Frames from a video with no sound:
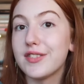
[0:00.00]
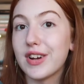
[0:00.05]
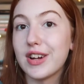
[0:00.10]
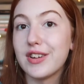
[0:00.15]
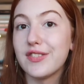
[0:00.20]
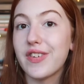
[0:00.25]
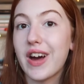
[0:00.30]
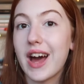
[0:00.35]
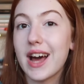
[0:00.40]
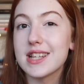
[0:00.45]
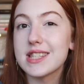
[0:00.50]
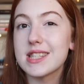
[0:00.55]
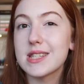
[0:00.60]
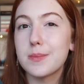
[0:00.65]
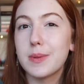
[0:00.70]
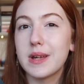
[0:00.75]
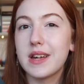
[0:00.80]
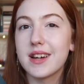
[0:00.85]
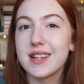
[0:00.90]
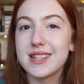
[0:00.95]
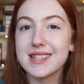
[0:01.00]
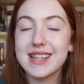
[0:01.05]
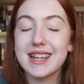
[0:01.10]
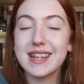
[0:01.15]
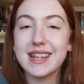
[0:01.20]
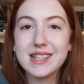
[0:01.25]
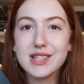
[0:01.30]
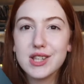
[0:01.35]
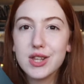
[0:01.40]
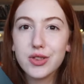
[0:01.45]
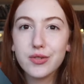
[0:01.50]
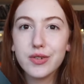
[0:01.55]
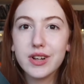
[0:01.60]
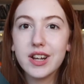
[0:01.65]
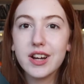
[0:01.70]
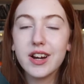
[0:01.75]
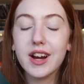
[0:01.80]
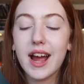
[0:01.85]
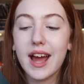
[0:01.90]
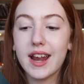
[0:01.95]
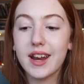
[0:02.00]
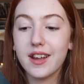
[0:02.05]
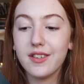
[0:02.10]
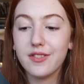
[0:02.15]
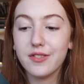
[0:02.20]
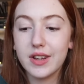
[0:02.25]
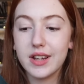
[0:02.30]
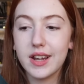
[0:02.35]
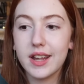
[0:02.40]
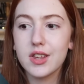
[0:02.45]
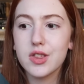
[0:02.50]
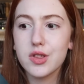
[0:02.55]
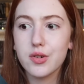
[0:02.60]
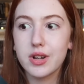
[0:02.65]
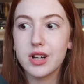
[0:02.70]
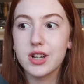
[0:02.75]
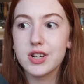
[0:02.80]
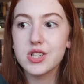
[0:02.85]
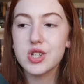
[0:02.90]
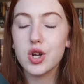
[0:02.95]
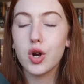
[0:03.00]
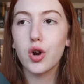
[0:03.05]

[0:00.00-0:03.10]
very fast because it is a thriller and I feel like thrillers